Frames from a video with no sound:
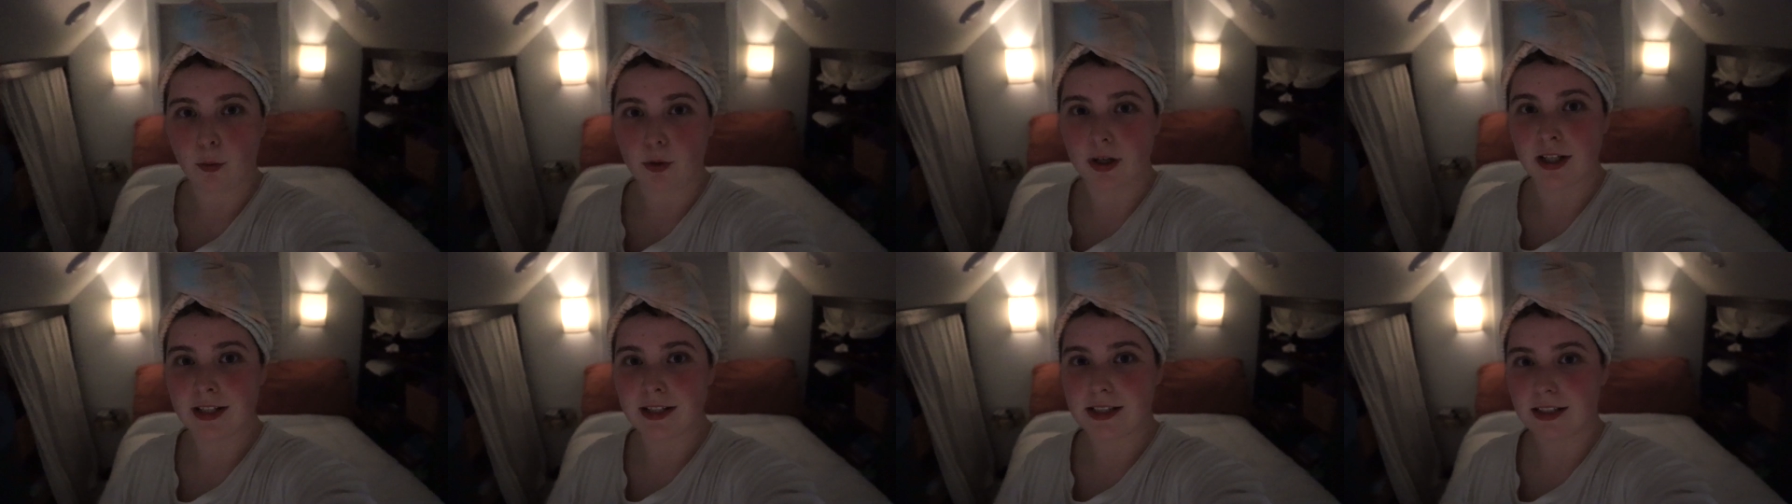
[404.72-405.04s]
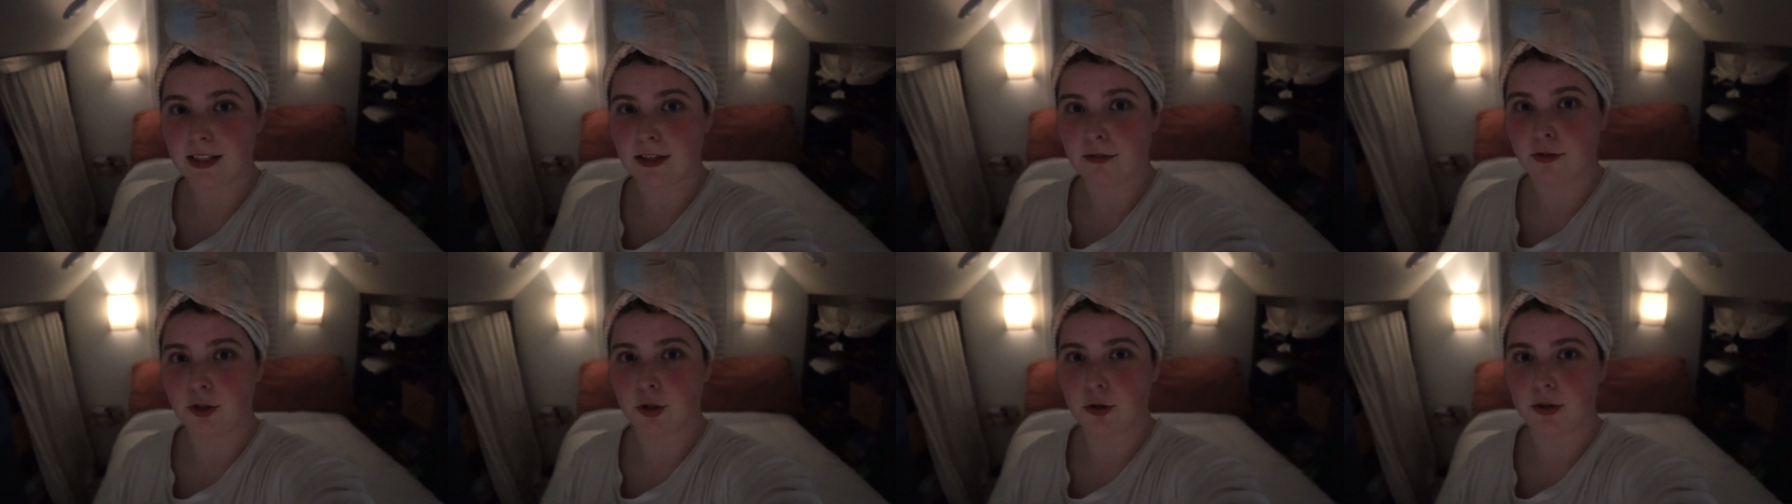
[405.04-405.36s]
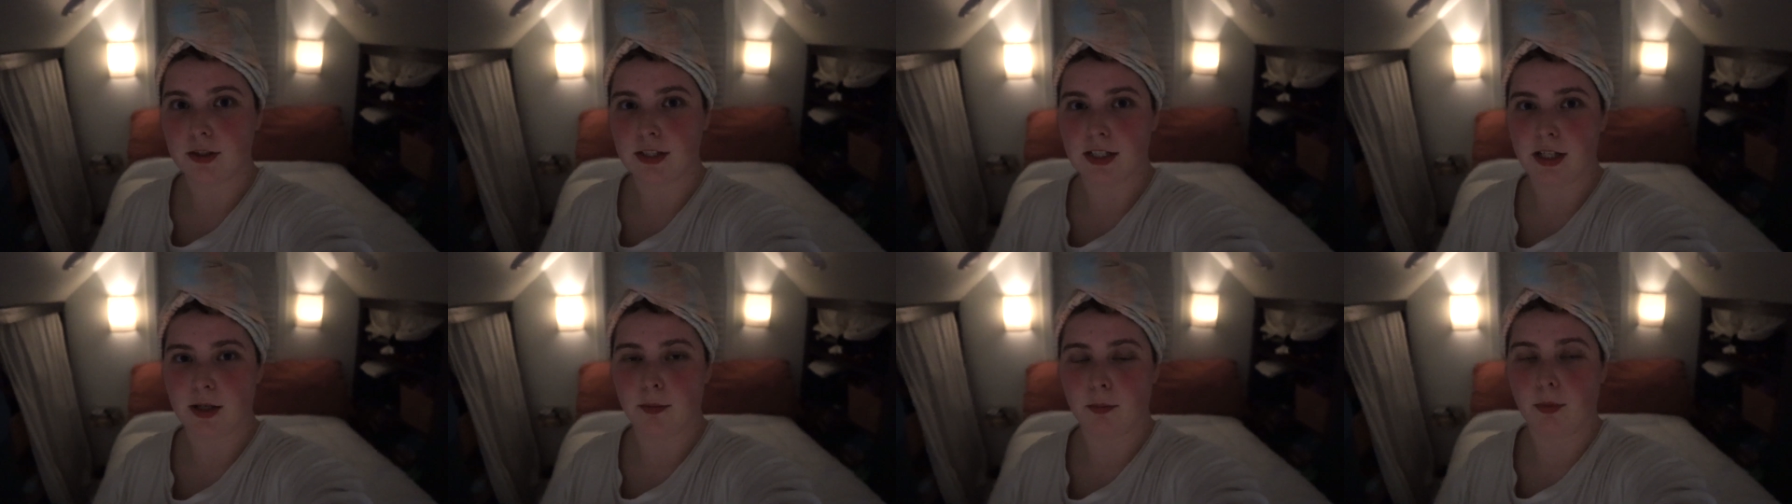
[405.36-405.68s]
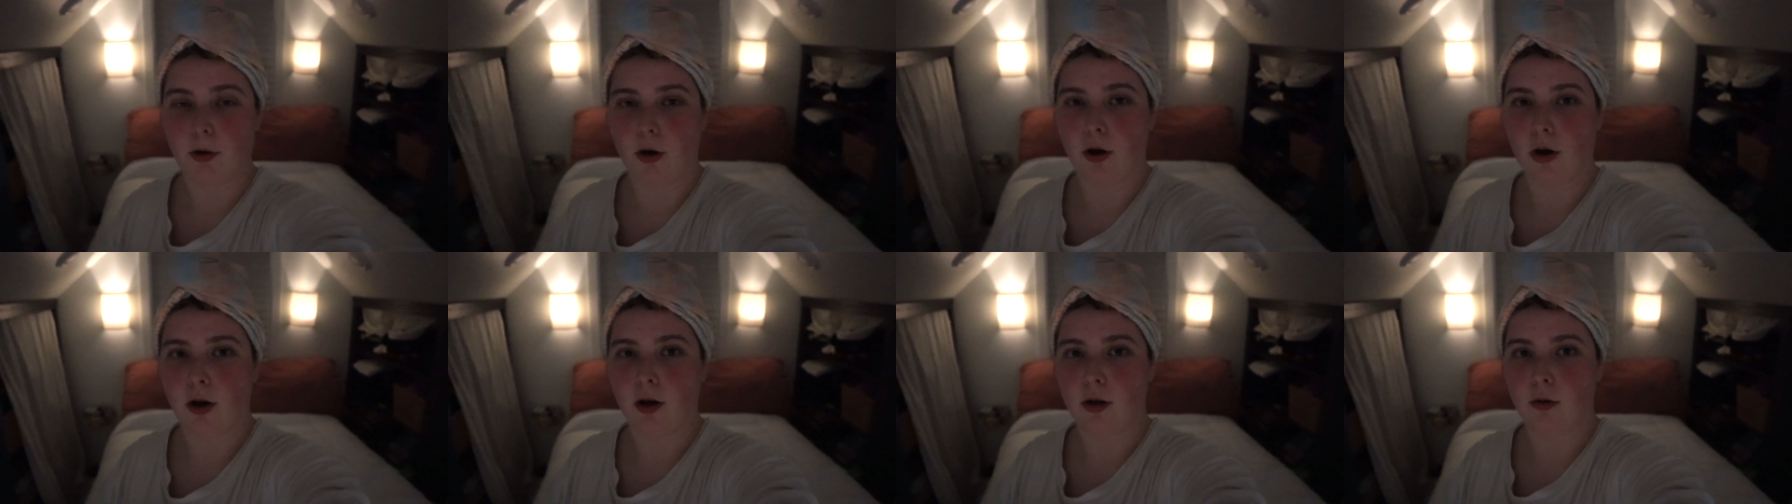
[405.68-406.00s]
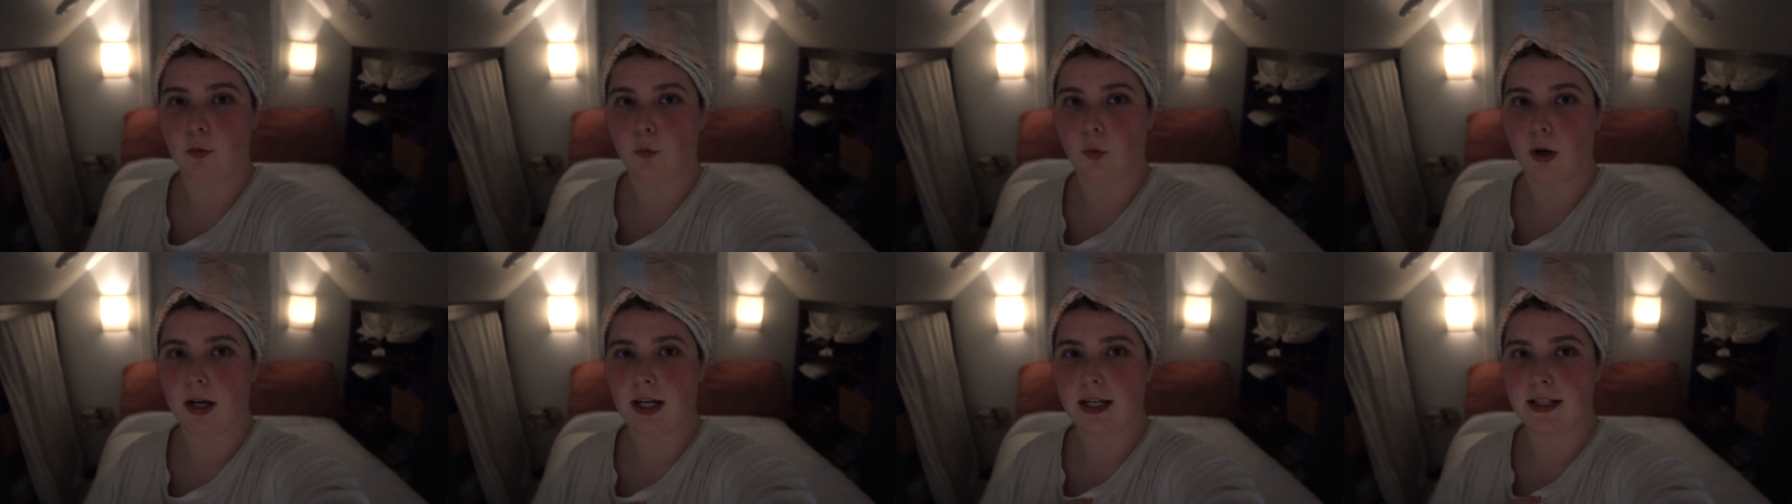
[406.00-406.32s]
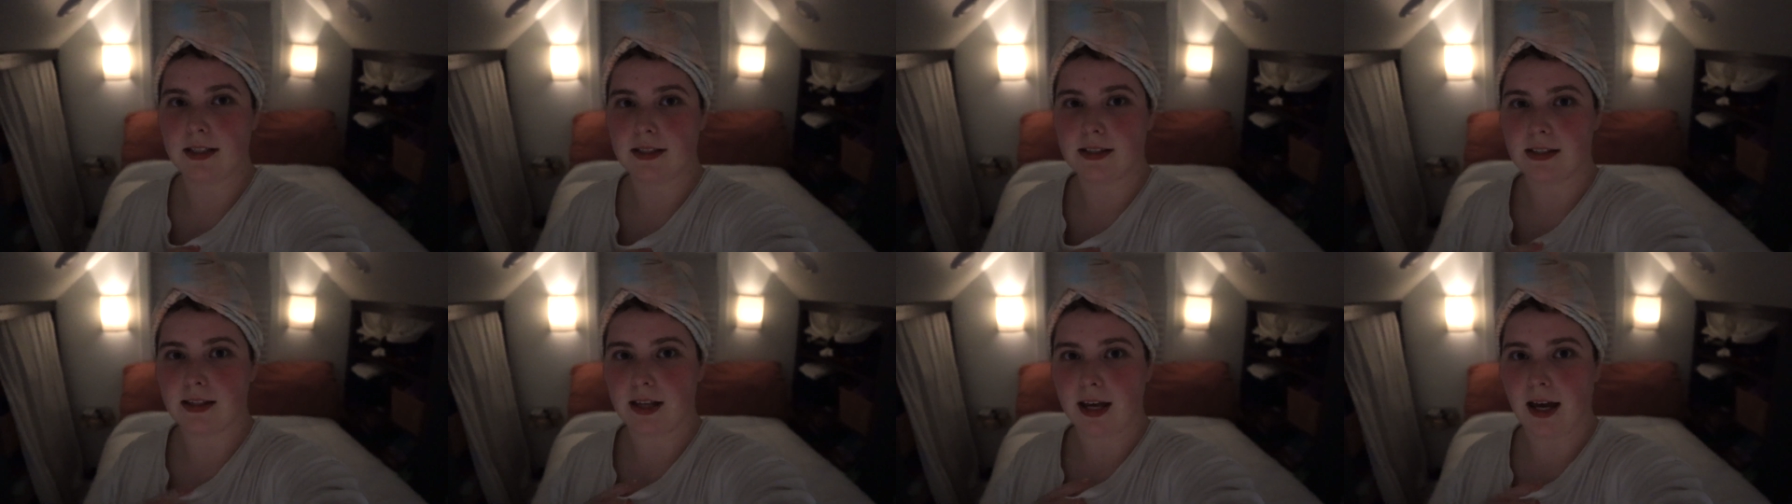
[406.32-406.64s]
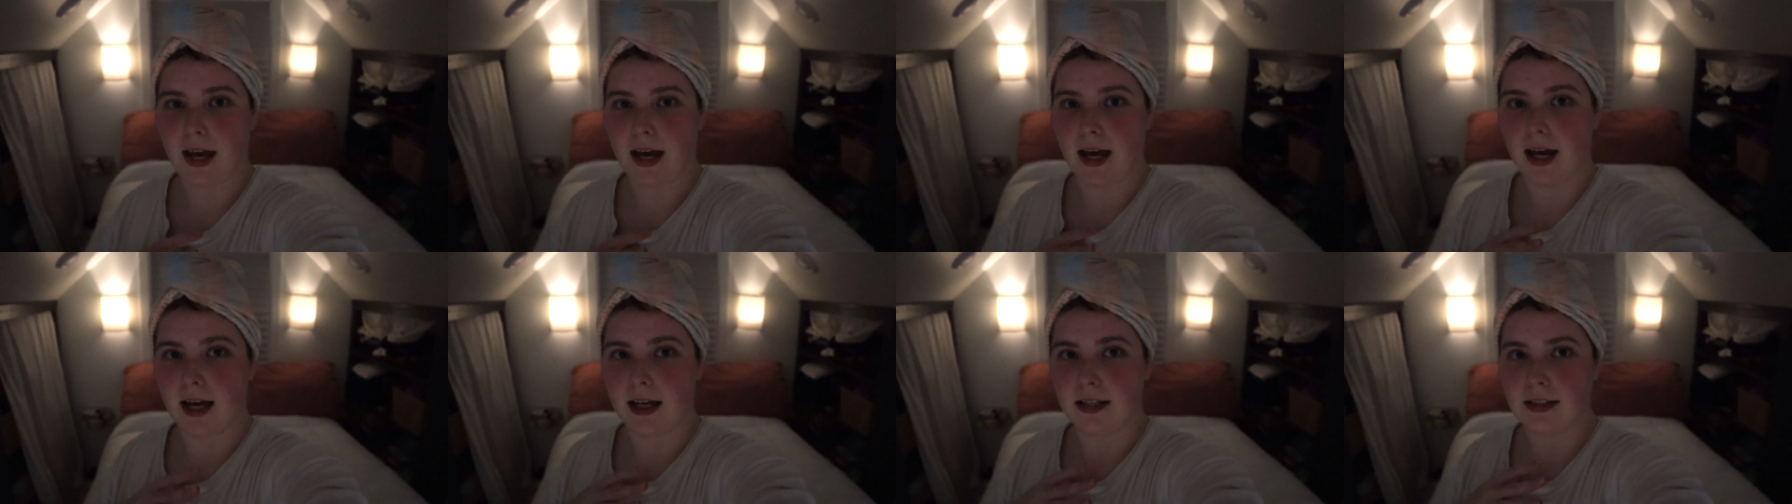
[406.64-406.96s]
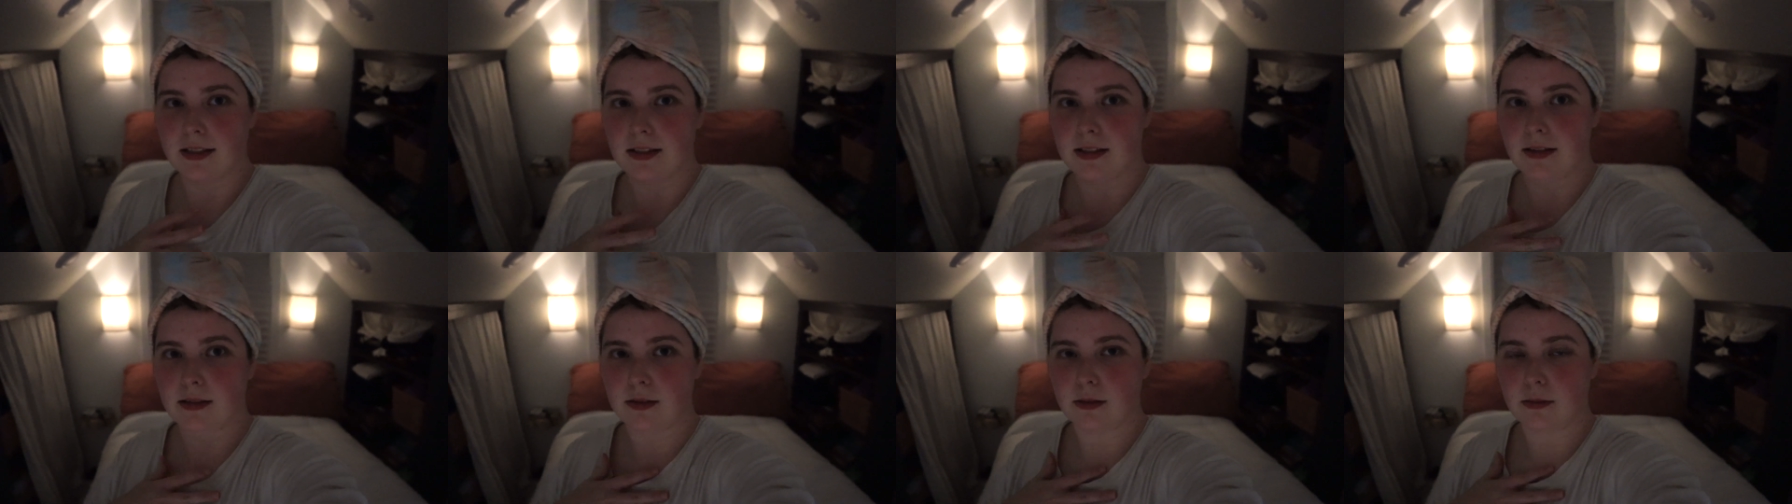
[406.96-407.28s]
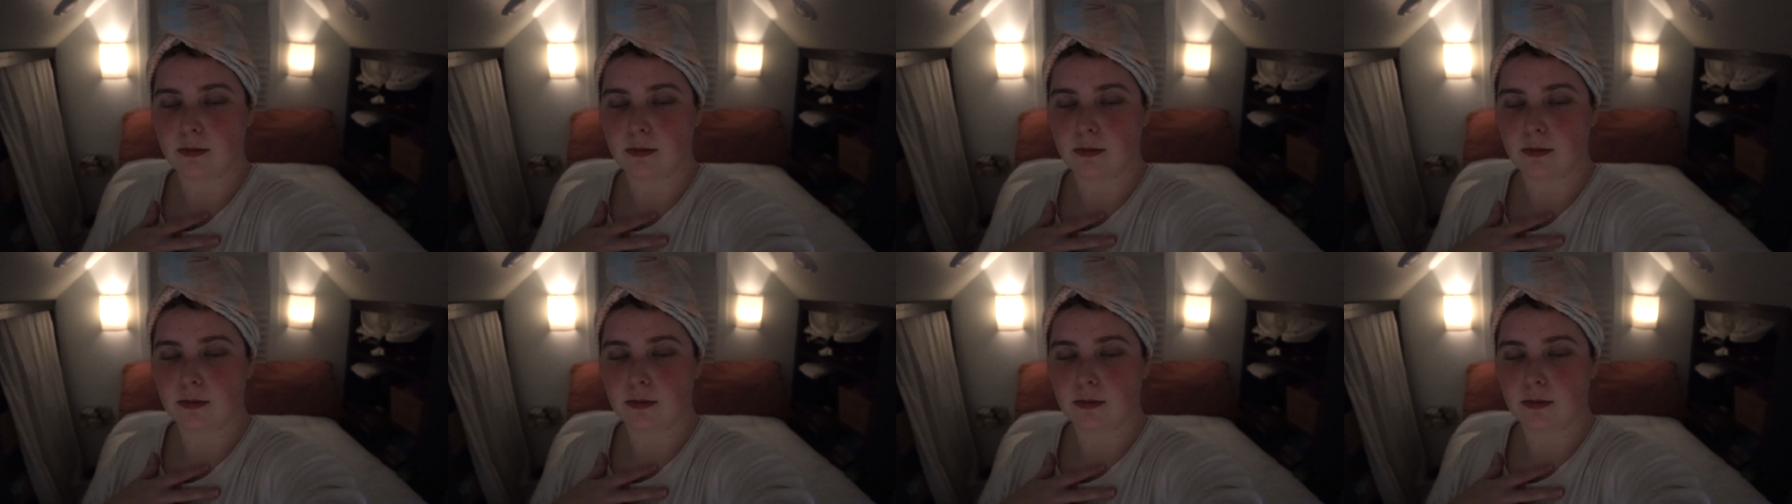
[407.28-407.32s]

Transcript: wanted to give you a tip on ways that